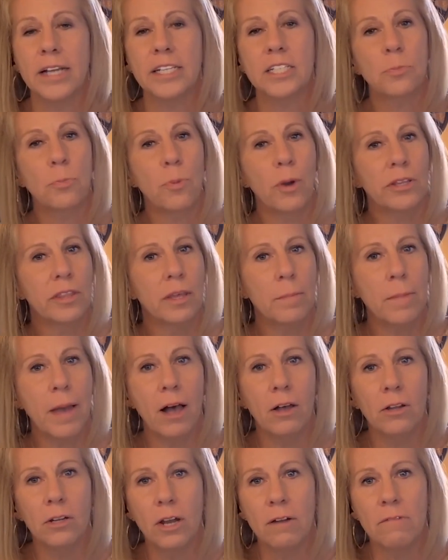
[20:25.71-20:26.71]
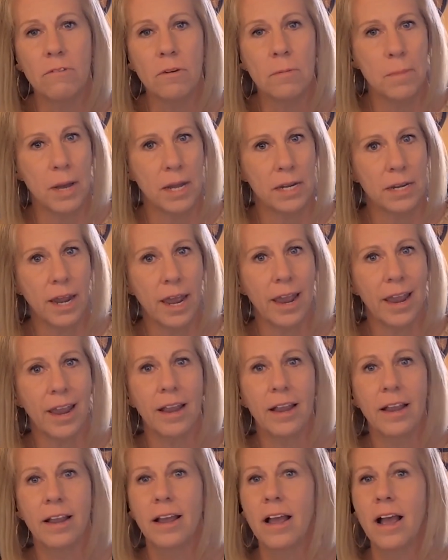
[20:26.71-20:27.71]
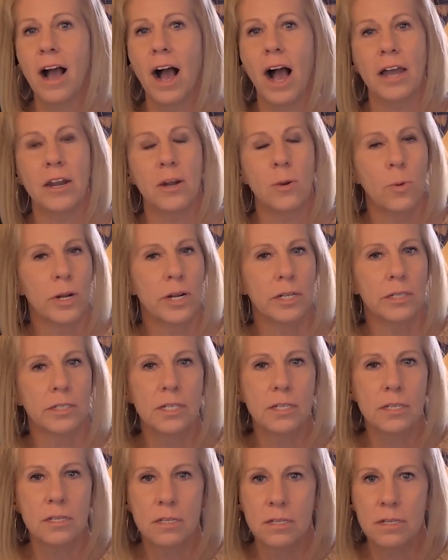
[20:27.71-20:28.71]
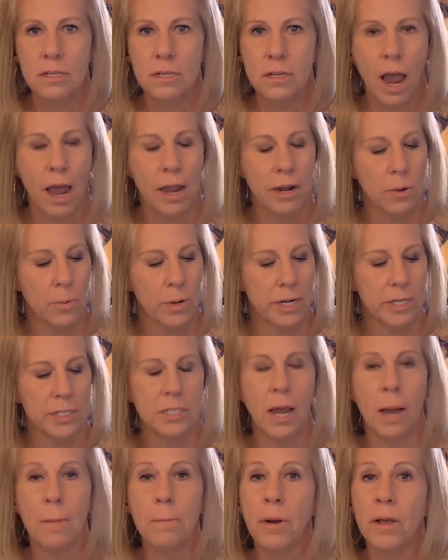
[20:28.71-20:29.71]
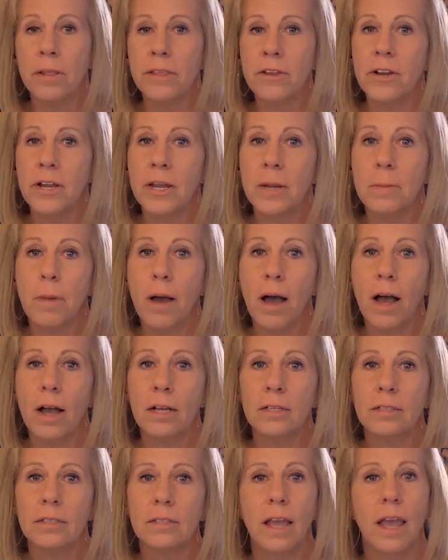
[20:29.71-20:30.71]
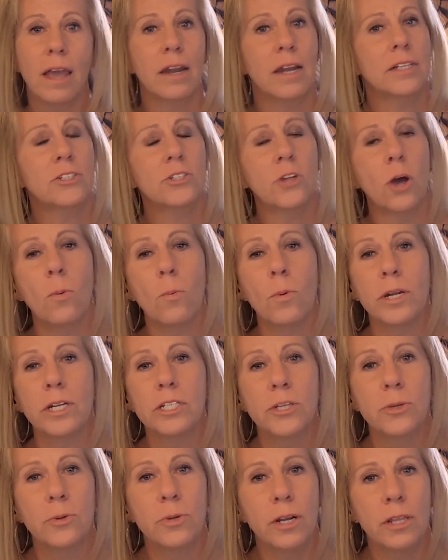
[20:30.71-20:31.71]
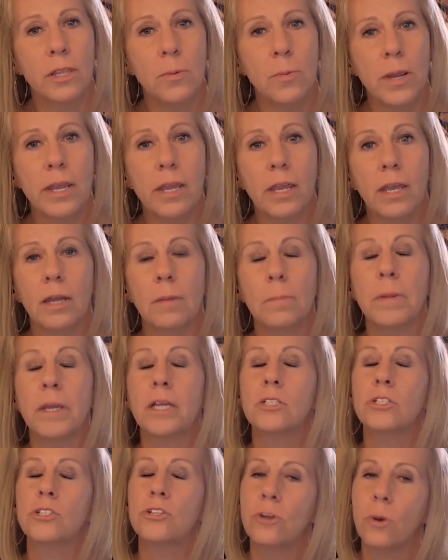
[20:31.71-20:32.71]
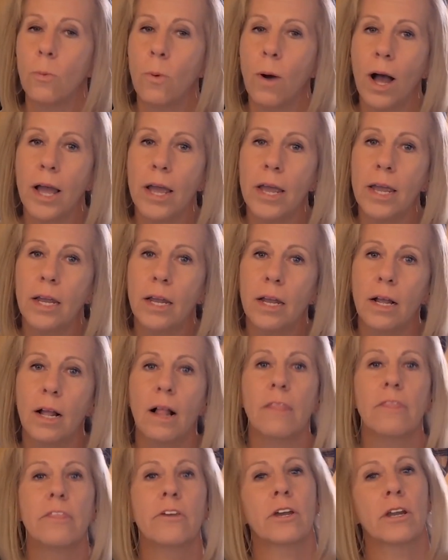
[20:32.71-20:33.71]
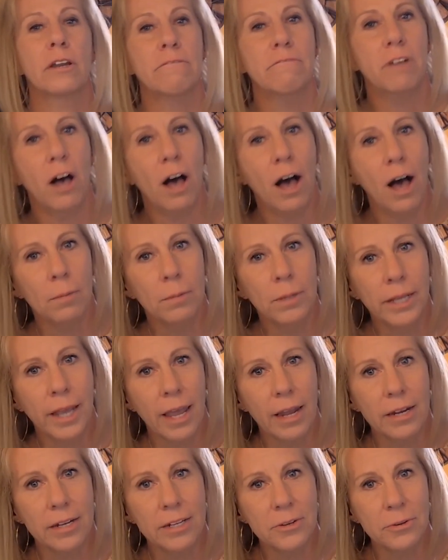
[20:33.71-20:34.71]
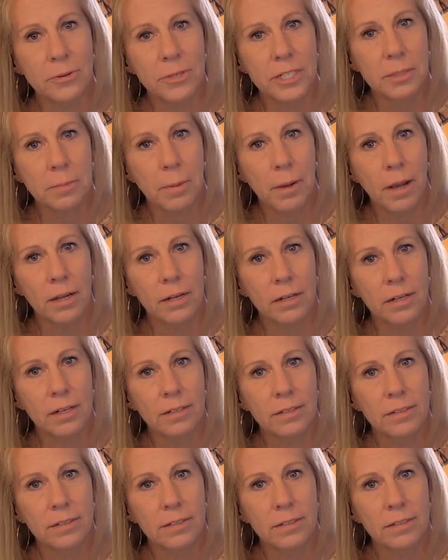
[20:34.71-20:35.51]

I spread them out over Monday. I don't want to I don't want to dump on their inbox, and I don't want to do it on the weekend because you know why? They're going to feel obligated to respond.